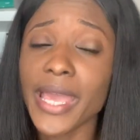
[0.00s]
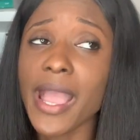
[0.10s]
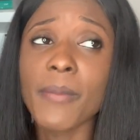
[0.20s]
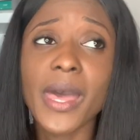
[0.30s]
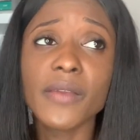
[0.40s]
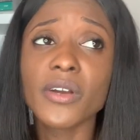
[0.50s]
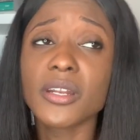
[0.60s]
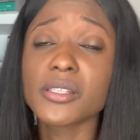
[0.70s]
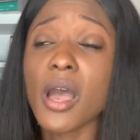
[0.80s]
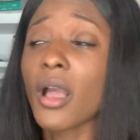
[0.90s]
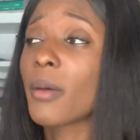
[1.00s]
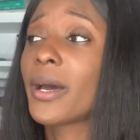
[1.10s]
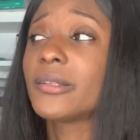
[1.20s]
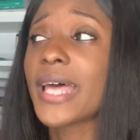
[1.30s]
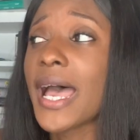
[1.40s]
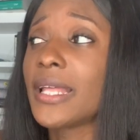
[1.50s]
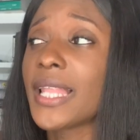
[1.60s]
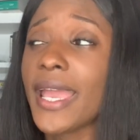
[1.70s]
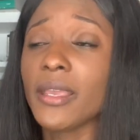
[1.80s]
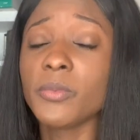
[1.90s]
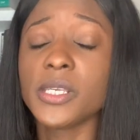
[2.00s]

Like, I'm not even gonna talk about that, like,